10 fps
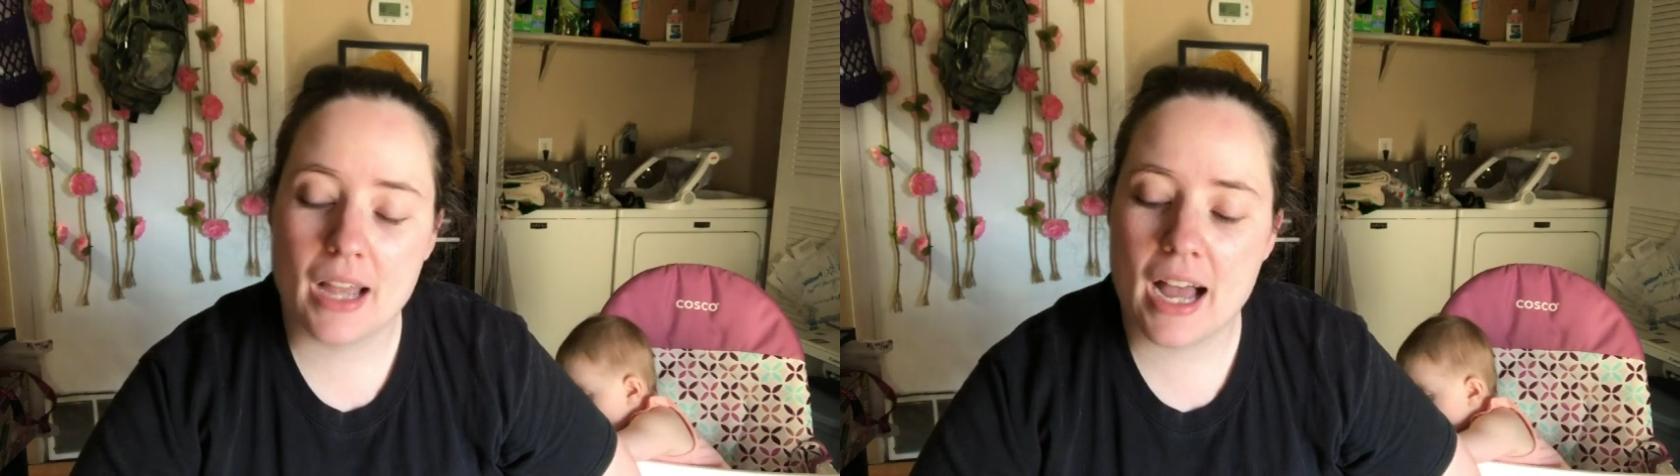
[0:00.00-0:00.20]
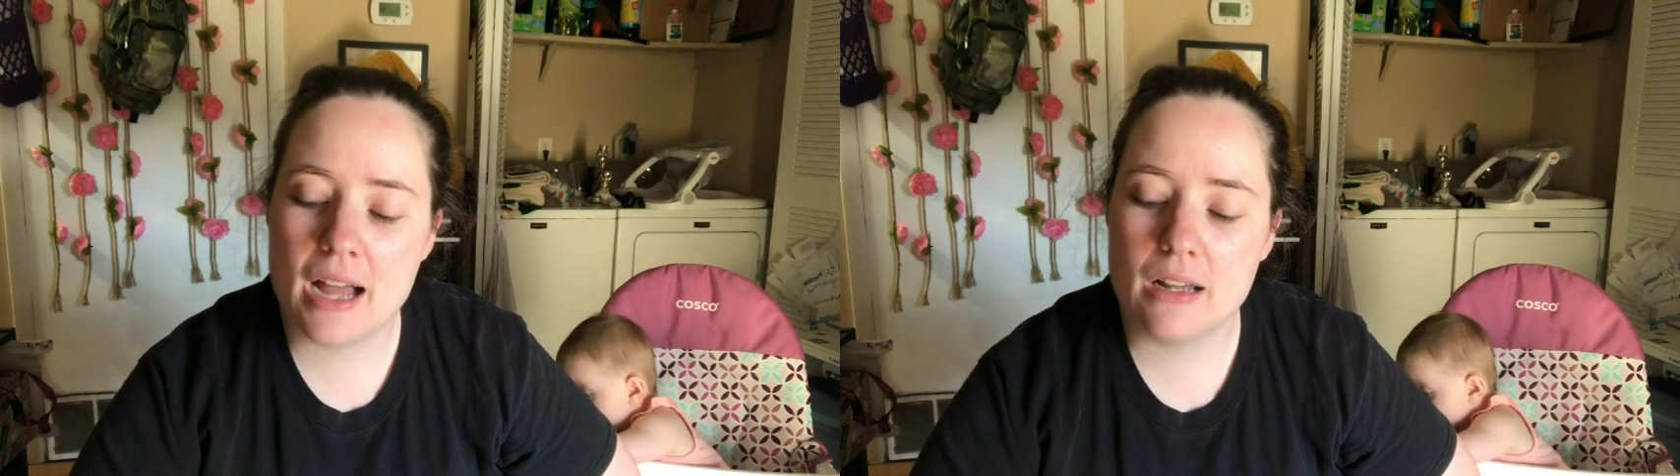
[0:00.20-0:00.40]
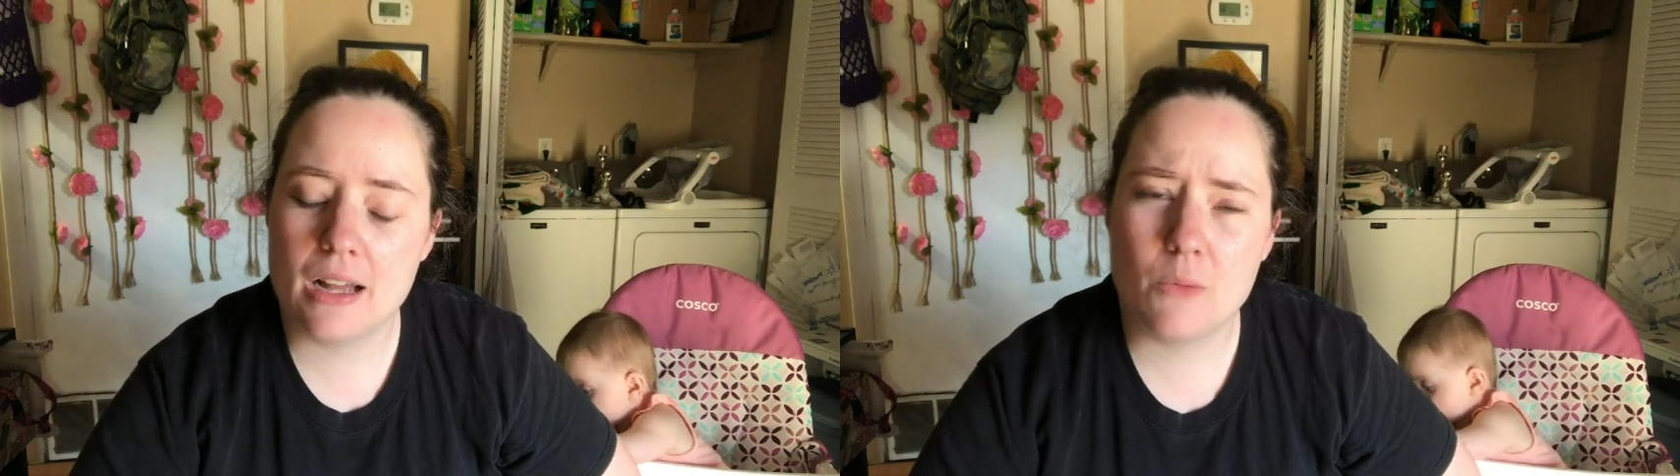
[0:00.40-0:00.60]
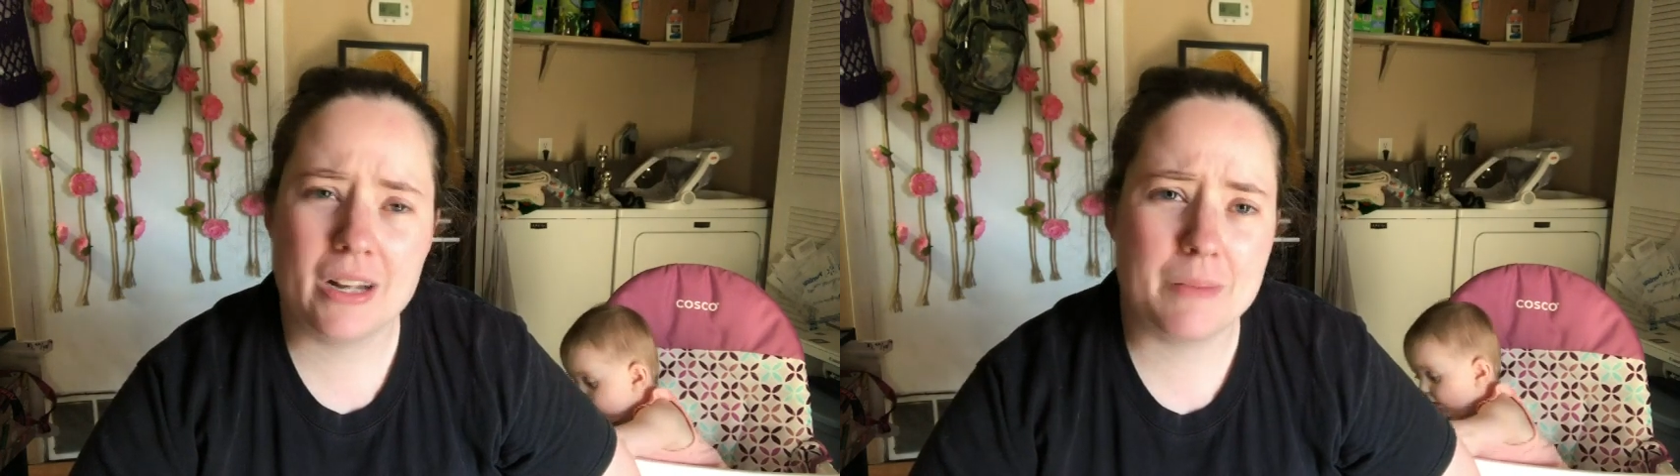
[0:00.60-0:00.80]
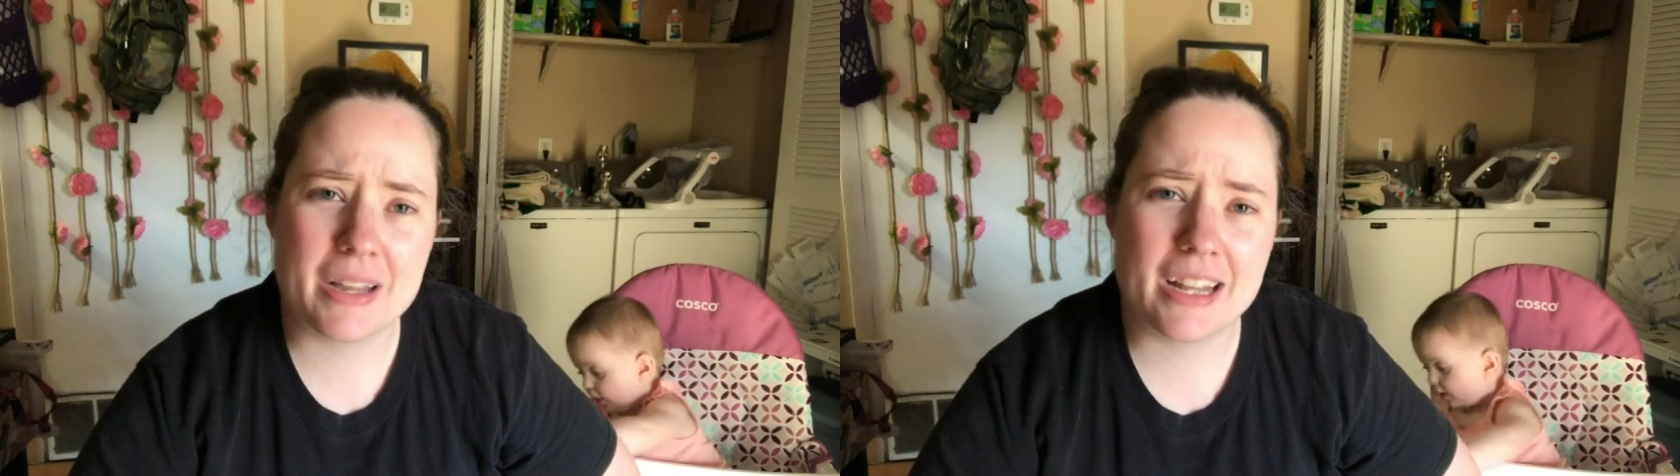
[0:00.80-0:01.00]
I We
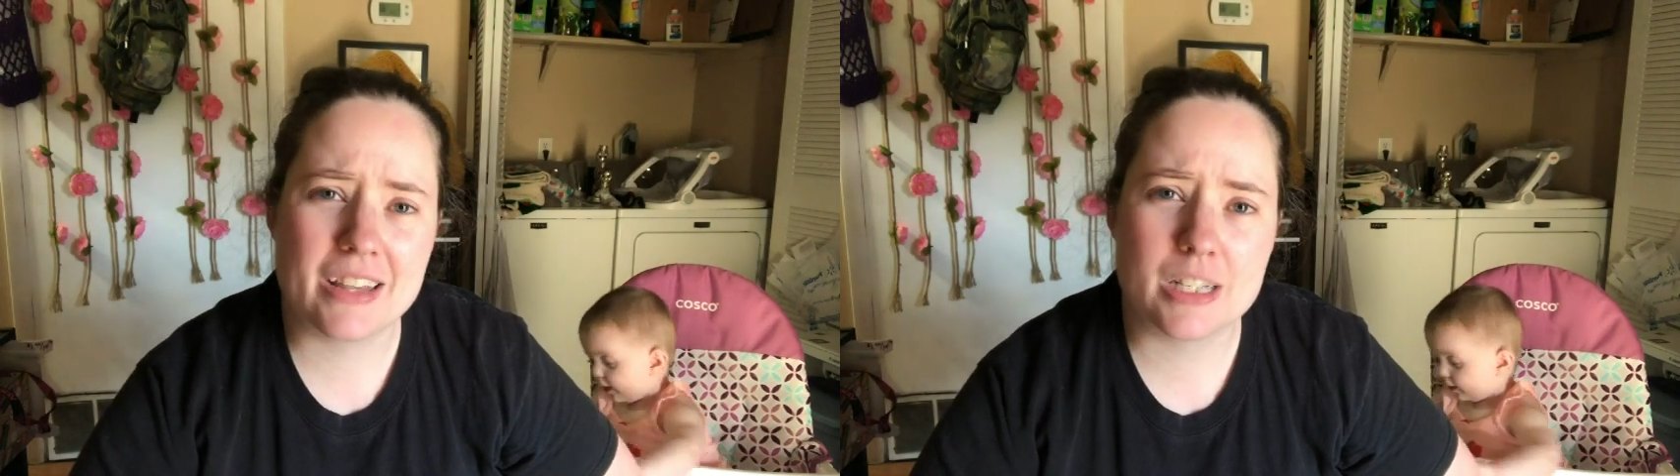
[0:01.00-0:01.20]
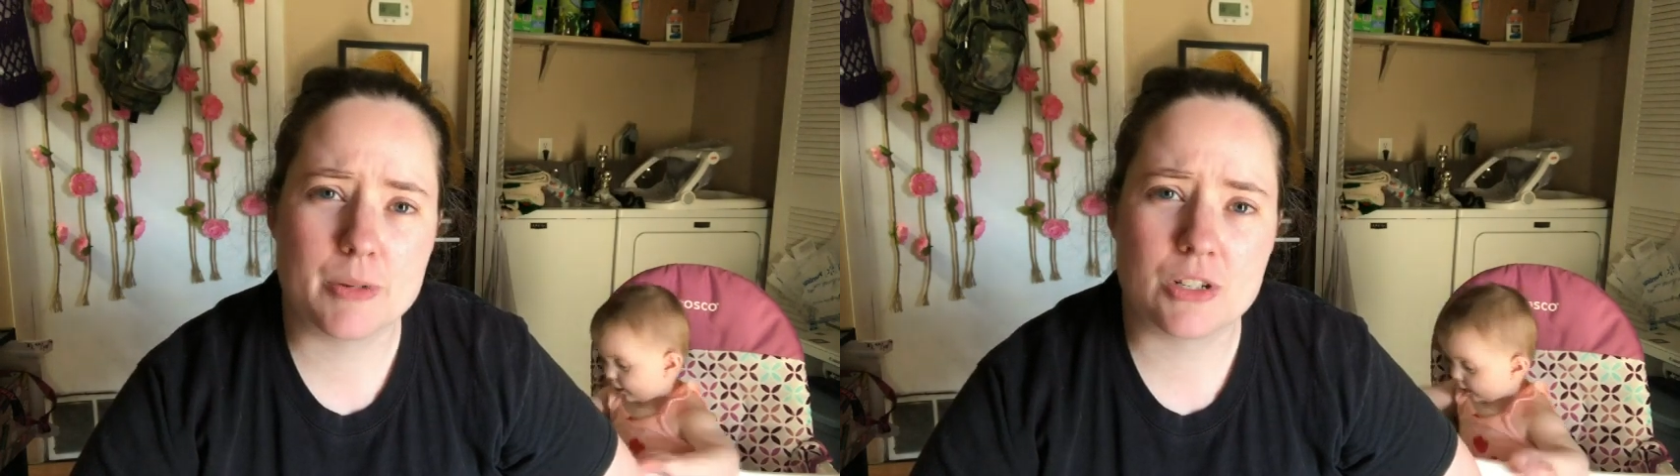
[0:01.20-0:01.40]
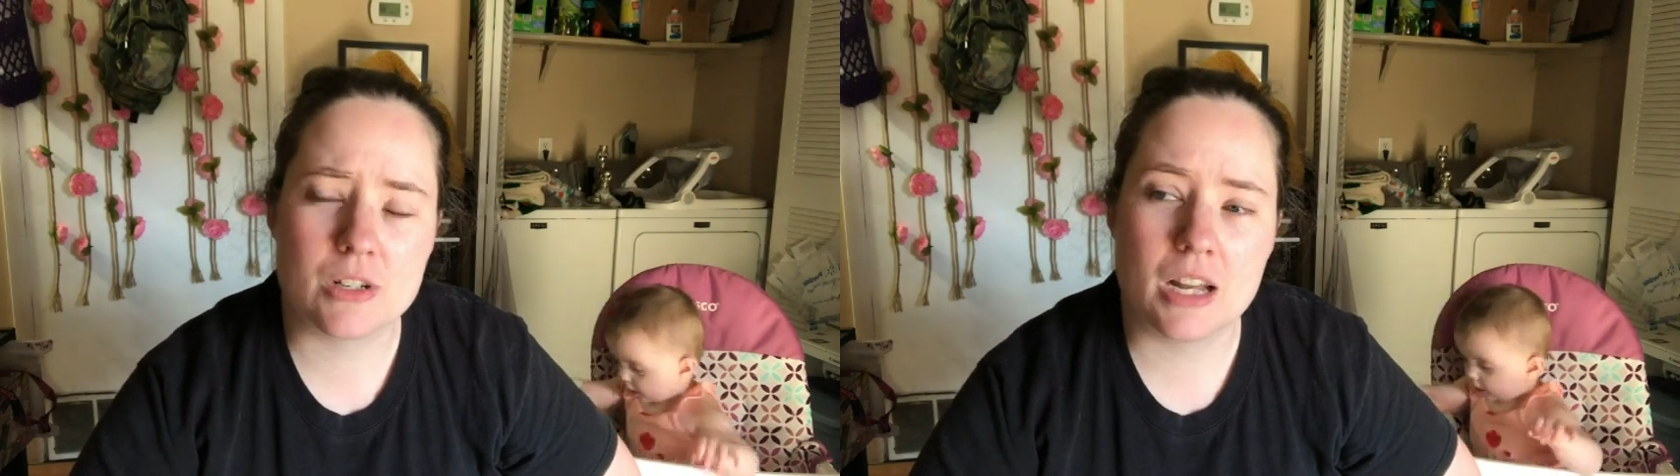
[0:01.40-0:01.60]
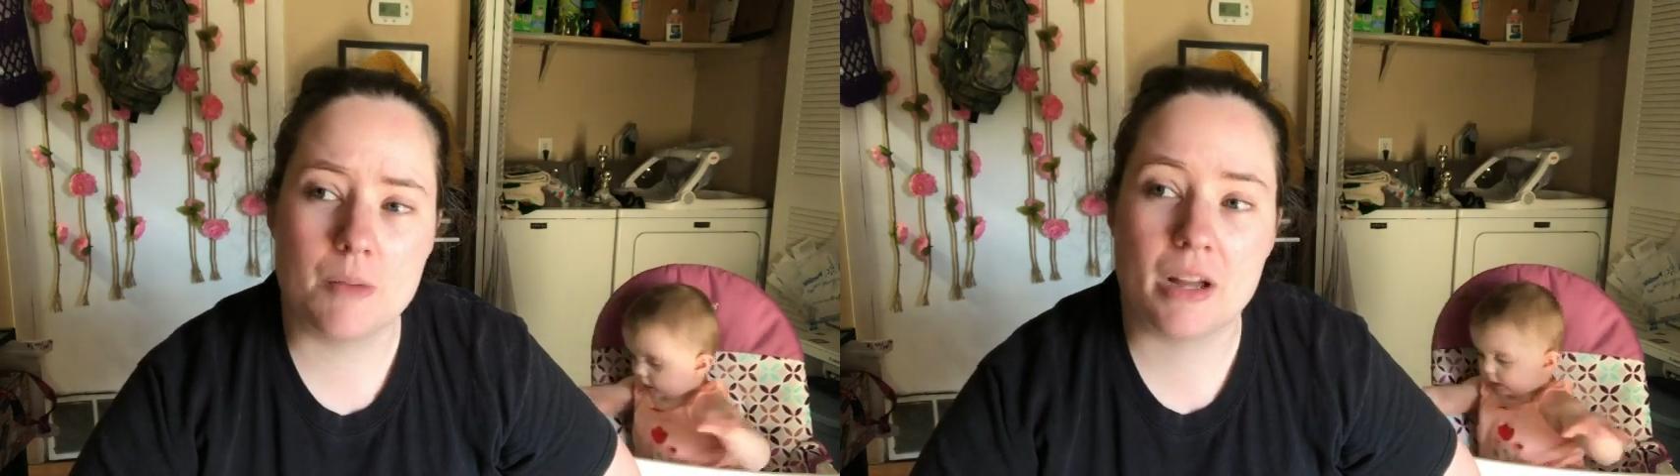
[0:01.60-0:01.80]
didn't make anything special today,